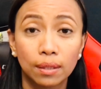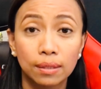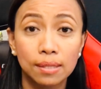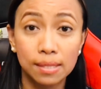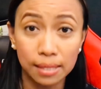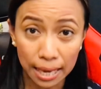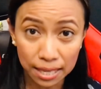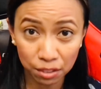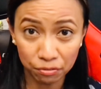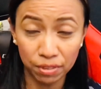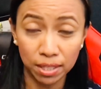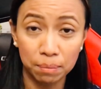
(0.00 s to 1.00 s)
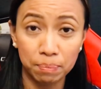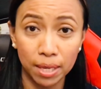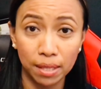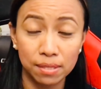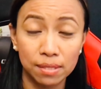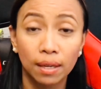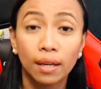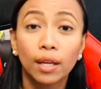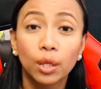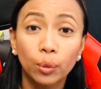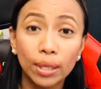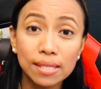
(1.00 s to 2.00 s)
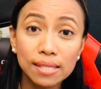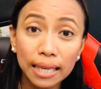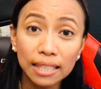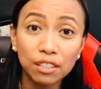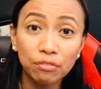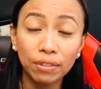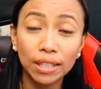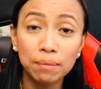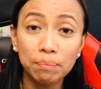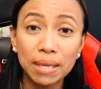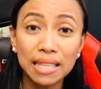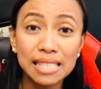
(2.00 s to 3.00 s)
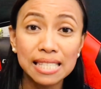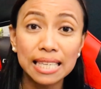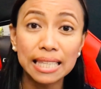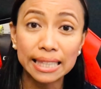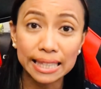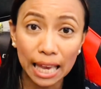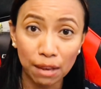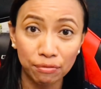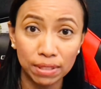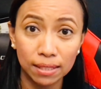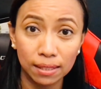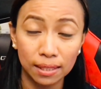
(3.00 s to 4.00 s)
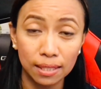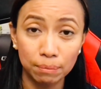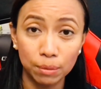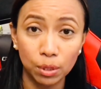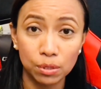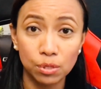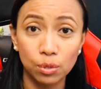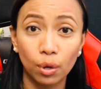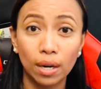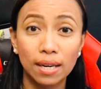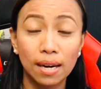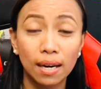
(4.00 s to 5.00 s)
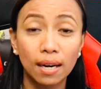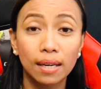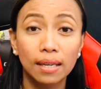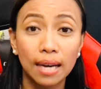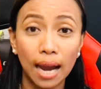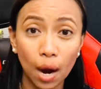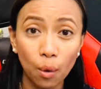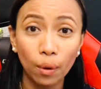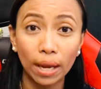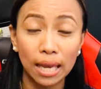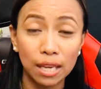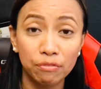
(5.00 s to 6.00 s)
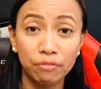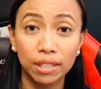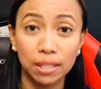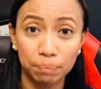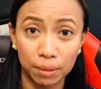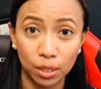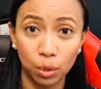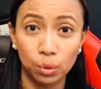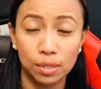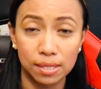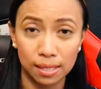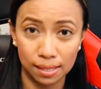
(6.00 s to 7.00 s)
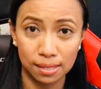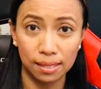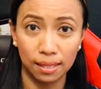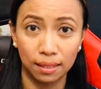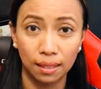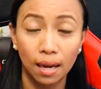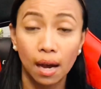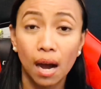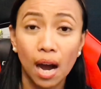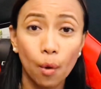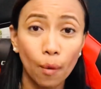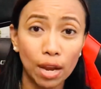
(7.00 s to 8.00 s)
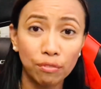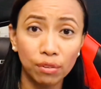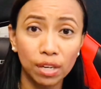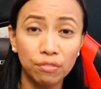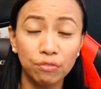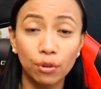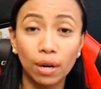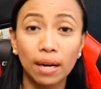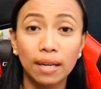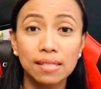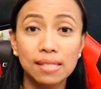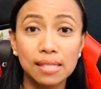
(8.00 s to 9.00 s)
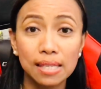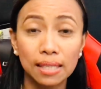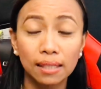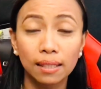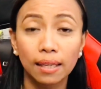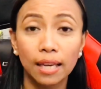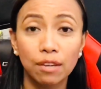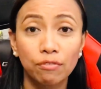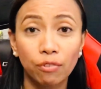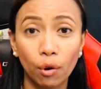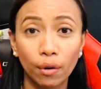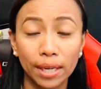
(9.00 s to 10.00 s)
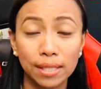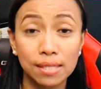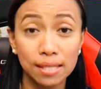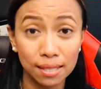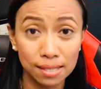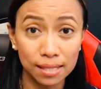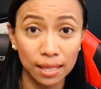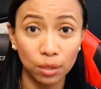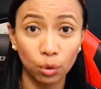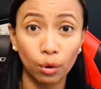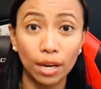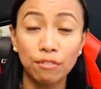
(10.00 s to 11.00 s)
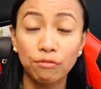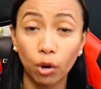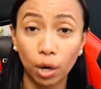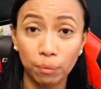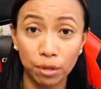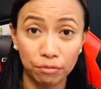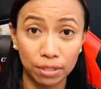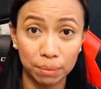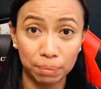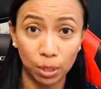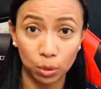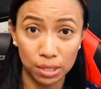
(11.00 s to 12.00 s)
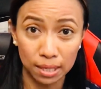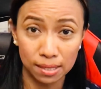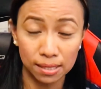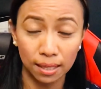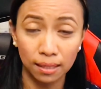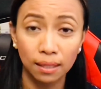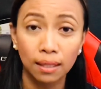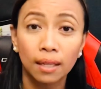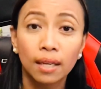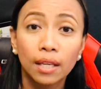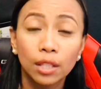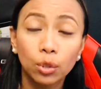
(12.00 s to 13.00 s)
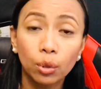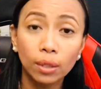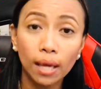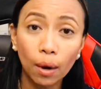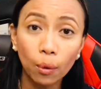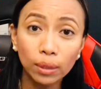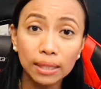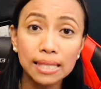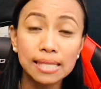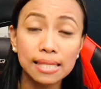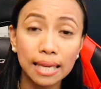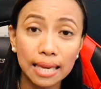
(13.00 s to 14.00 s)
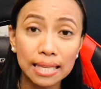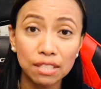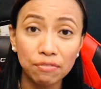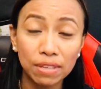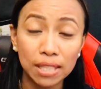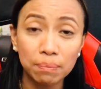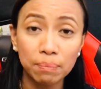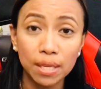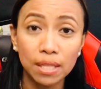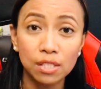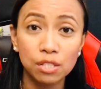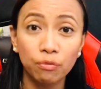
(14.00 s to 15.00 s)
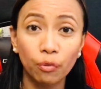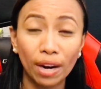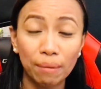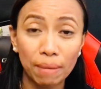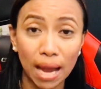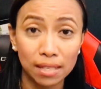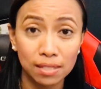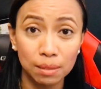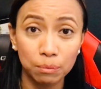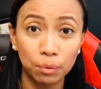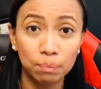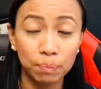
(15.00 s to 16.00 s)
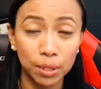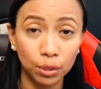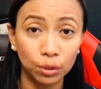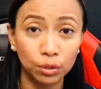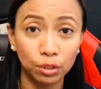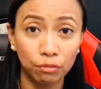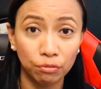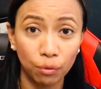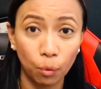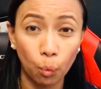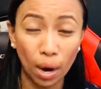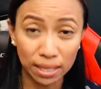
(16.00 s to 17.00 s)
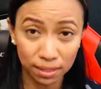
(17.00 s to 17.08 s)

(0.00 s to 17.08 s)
stay in the Philippines, you can stay in the Philippines indefinitely because you are now a Filipino citizen. However, if you are still a foreign citizen or a former Filipino citizen, you can only stay in the Philippines for a maximum period of 1